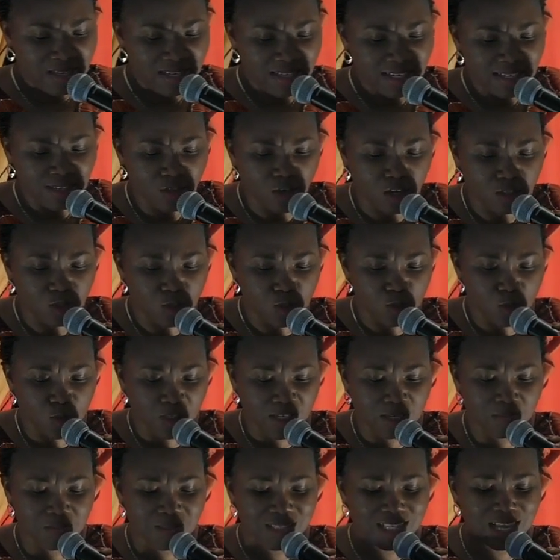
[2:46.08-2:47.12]
Meaning God
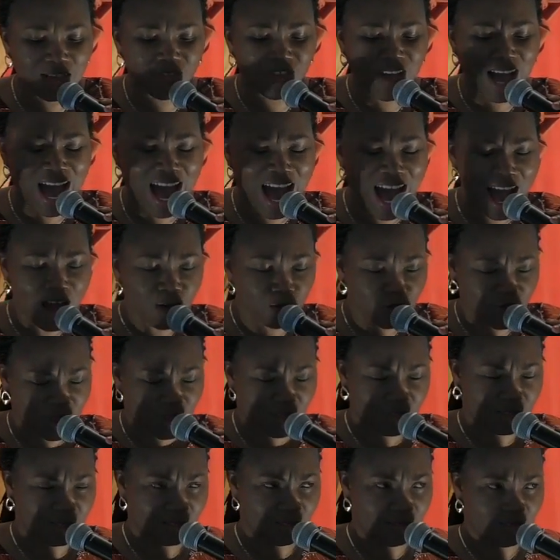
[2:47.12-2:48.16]
took himself
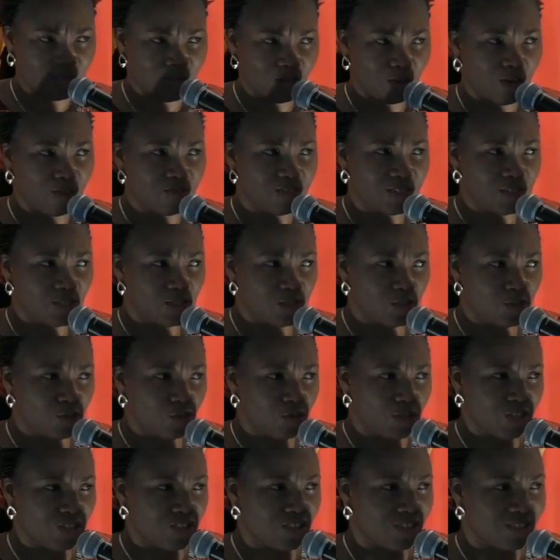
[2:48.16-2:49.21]
out of the
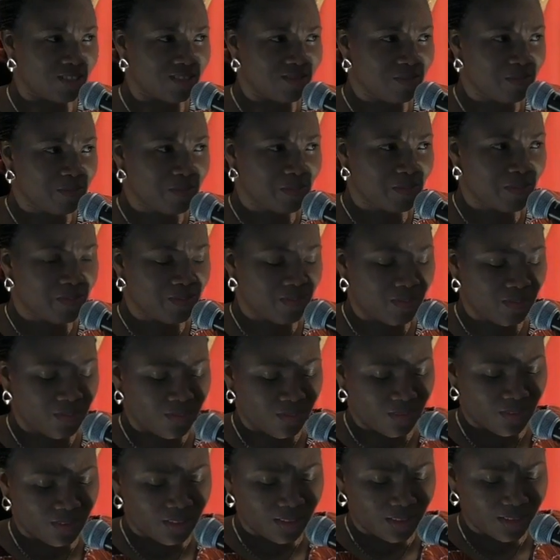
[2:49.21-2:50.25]
situation.
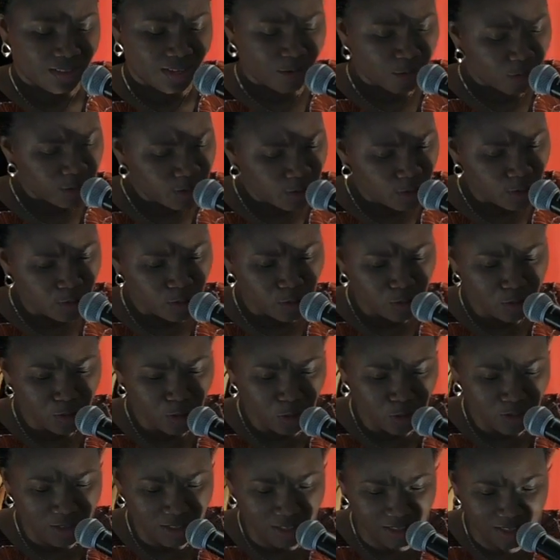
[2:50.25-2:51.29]
I want you to
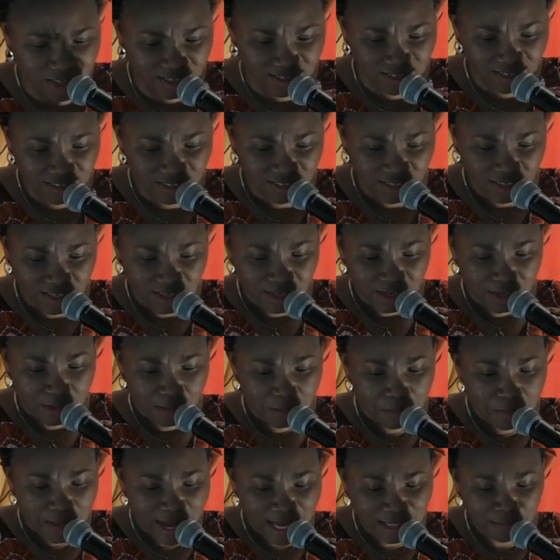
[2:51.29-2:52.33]
note that.
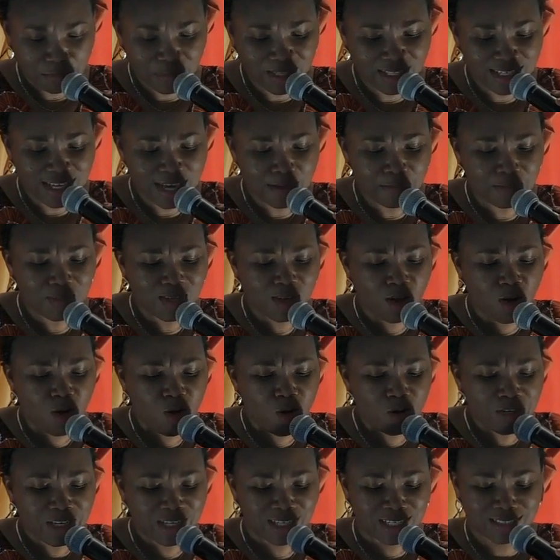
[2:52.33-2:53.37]
Man became the
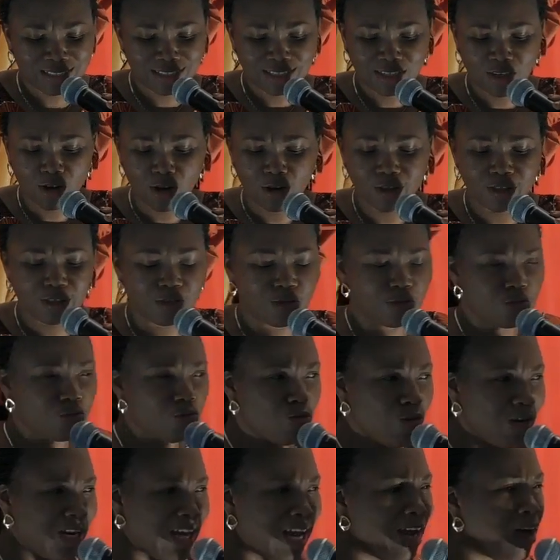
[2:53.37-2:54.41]
owner or the
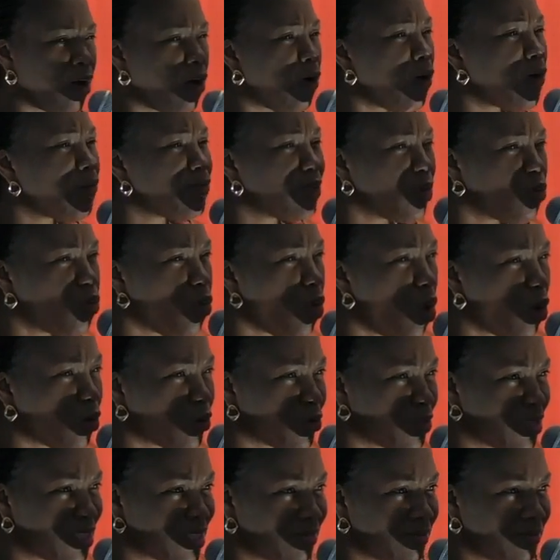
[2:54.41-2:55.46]
ruler of the
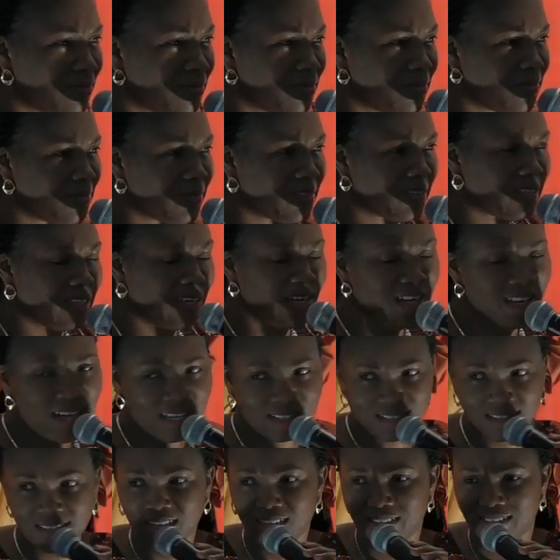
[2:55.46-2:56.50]
world.
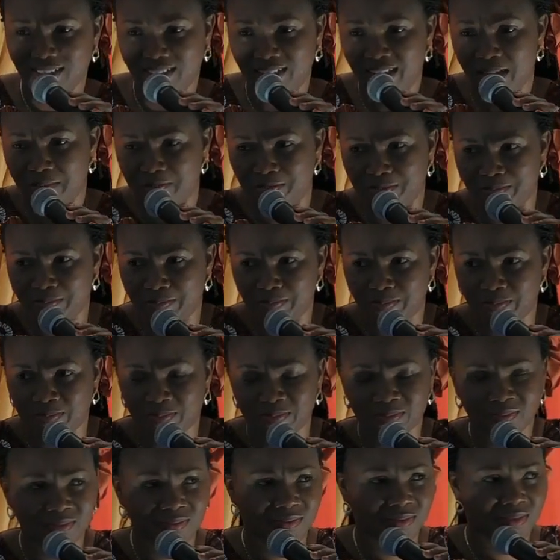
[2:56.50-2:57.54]
Let them.
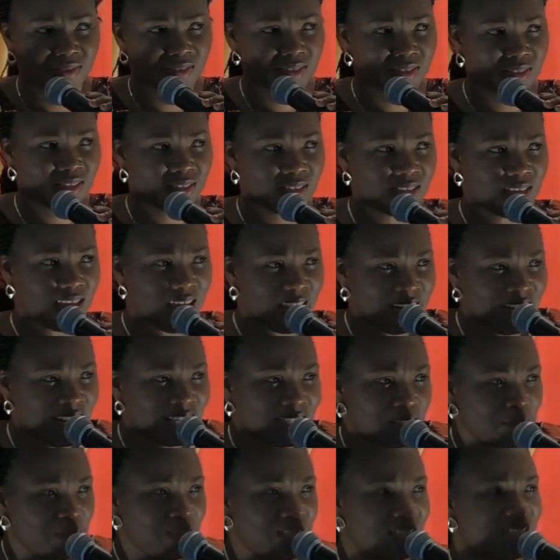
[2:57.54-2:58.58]
And
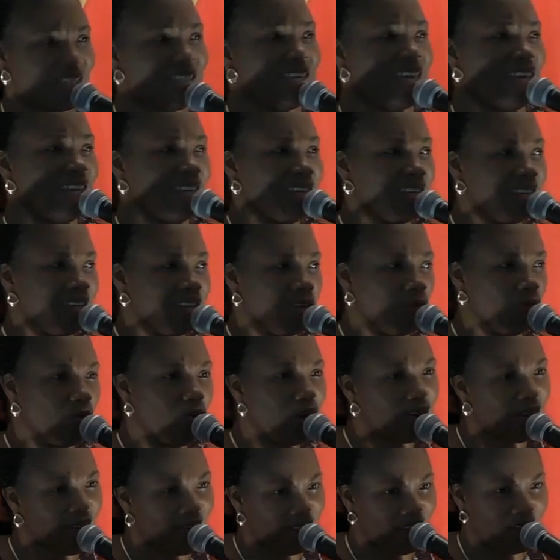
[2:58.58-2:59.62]
let me stay
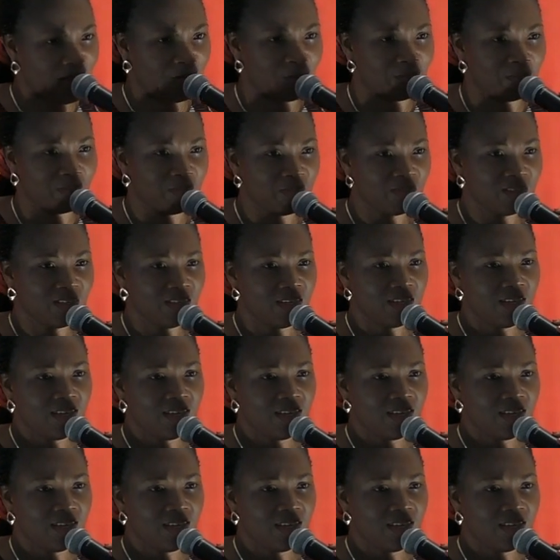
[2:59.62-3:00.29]
where I am.